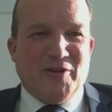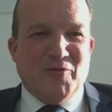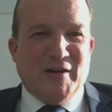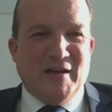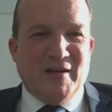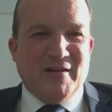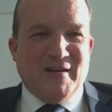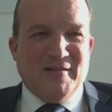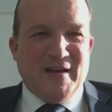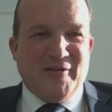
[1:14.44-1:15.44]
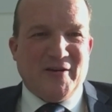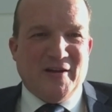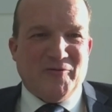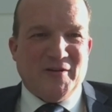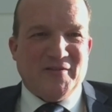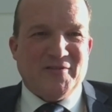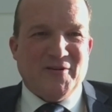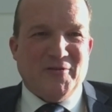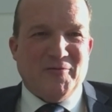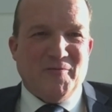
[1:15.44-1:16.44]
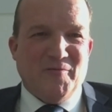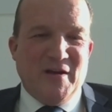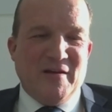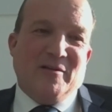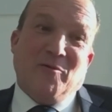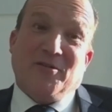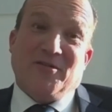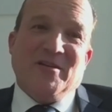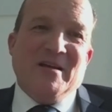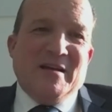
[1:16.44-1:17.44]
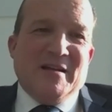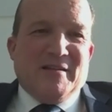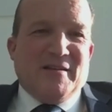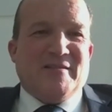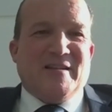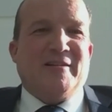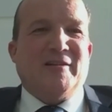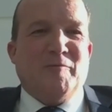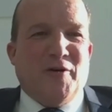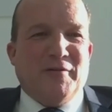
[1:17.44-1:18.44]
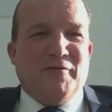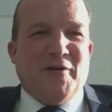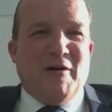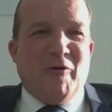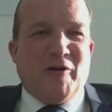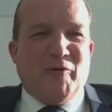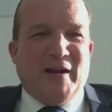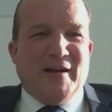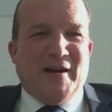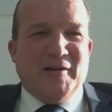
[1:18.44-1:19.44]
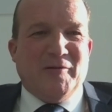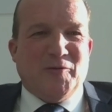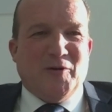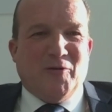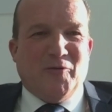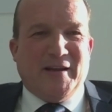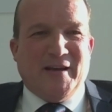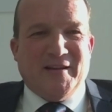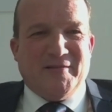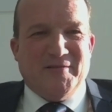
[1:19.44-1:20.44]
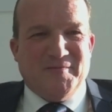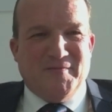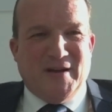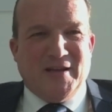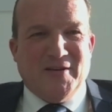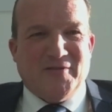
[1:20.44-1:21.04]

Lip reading: UAE and the other countries. So it was the starting point for our great idea, what we already had many years